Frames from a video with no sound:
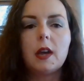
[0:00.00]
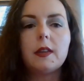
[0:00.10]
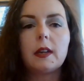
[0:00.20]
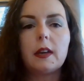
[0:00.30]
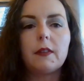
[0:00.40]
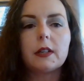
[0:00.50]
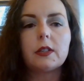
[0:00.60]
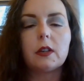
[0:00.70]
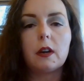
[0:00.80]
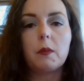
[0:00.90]
And then give it a
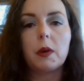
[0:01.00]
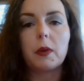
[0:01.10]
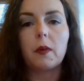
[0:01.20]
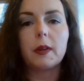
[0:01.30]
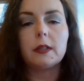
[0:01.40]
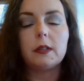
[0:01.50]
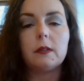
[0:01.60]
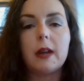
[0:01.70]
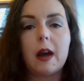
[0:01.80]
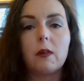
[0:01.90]
stir. And what we're going to
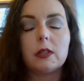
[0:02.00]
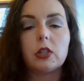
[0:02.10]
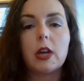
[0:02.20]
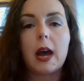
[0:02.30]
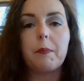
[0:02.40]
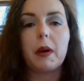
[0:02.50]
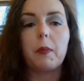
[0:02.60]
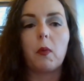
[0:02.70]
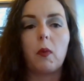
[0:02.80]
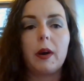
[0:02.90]
do now is chop
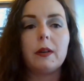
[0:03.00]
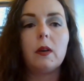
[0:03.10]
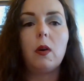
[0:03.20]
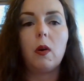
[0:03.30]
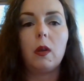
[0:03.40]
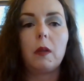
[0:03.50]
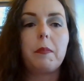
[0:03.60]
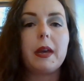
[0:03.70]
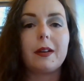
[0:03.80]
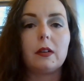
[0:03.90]
up one
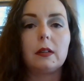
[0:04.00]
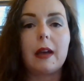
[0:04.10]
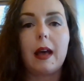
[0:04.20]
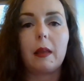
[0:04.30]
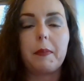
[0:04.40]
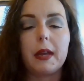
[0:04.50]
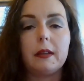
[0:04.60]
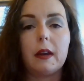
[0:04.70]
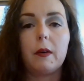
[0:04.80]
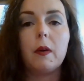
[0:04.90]
whole pickled
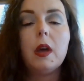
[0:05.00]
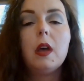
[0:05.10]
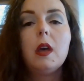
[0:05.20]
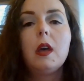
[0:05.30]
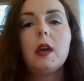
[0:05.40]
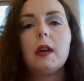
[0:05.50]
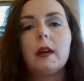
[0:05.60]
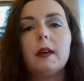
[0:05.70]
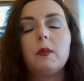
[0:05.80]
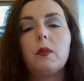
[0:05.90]
jalapeno.
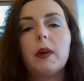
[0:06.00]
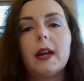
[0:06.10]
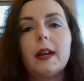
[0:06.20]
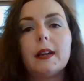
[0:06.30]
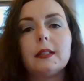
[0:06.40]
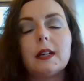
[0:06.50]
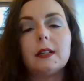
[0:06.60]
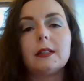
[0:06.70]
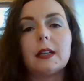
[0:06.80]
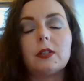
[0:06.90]
And what I had
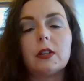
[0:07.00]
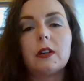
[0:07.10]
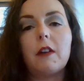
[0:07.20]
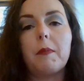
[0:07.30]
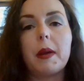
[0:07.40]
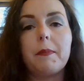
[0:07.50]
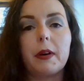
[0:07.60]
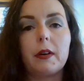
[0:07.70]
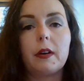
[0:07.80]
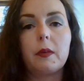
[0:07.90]
done is I turned off my
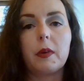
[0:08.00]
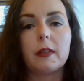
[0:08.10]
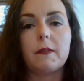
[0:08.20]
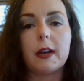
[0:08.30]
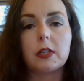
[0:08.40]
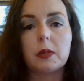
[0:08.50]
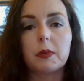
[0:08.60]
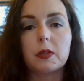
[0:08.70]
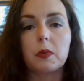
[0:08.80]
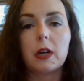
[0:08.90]
burner where the
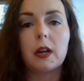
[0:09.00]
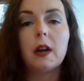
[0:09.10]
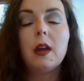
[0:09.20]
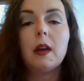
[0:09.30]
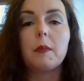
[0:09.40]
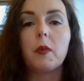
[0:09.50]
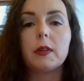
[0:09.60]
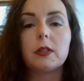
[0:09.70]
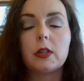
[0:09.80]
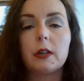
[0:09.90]
vegetables were. I'm
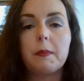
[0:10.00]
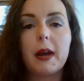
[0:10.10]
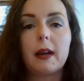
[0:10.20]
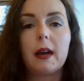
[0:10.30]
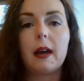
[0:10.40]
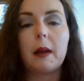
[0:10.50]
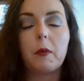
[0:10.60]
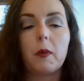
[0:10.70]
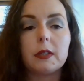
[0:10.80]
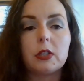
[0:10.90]
going to turn it back on. I'm
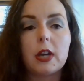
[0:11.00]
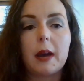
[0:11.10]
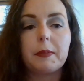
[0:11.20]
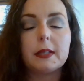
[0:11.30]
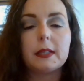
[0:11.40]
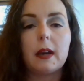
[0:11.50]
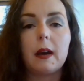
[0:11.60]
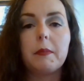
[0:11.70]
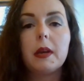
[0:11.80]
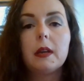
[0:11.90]
going to chop this
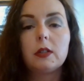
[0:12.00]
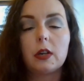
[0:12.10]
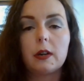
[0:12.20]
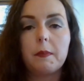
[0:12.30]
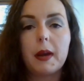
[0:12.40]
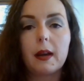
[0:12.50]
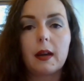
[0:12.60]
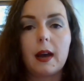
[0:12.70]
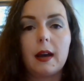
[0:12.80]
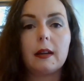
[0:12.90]
up turn it back
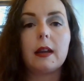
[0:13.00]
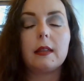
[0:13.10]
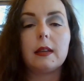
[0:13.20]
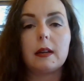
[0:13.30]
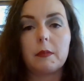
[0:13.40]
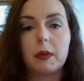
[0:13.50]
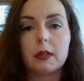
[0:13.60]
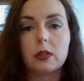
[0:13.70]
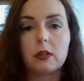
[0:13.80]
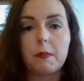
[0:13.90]
on, and then I'm going
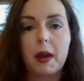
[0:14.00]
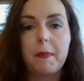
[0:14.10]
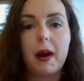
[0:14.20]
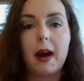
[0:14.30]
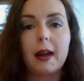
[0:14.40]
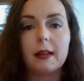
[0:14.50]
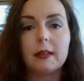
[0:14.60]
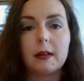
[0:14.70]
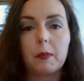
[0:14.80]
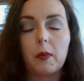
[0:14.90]
to stir my pot, and
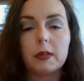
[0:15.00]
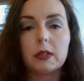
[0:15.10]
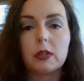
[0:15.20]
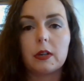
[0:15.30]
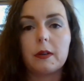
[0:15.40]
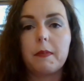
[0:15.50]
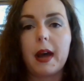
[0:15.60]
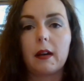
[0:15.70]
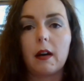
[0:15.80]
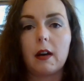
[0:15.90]
then I'm going to turn it
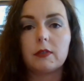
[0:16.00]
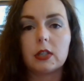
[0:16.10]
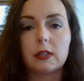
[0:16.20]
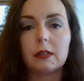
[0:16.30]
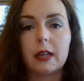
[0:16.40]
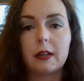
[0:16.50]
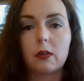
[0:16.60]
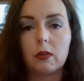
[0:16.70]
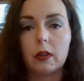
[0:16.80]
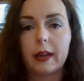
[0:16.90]
back off just to let it
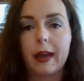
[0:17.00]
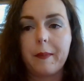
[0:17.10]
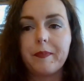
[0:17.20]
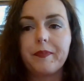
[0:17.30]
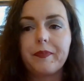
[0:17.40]
cool again.